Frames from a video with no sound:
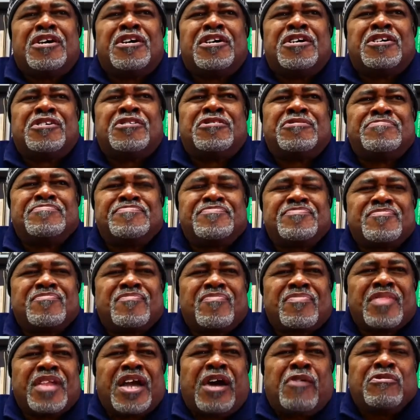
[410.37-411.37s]
Um,
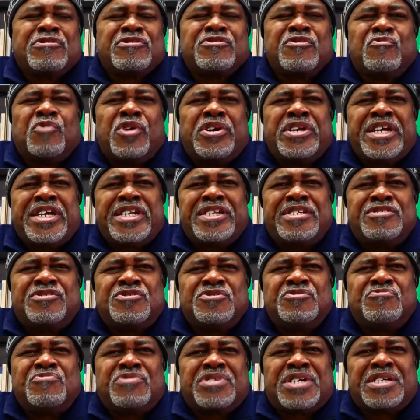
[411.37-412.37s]
I went to
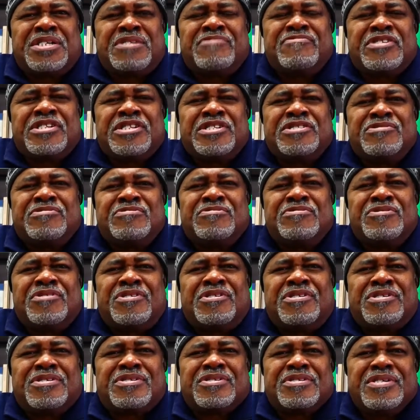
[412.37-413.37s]
182 when I lived in East New
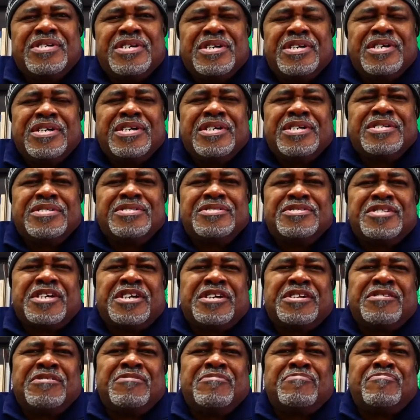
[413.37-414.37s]
York.
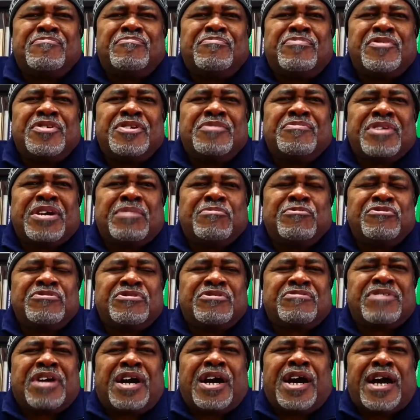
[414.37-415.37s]
Then in, and when I moved to
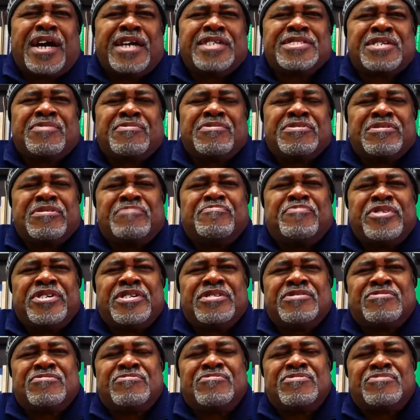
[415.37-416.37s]
Crown Heights, I went to
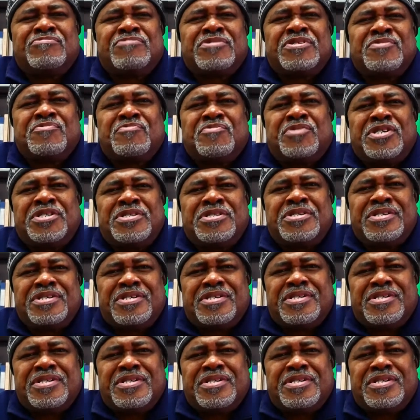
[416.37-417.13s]
PS 221.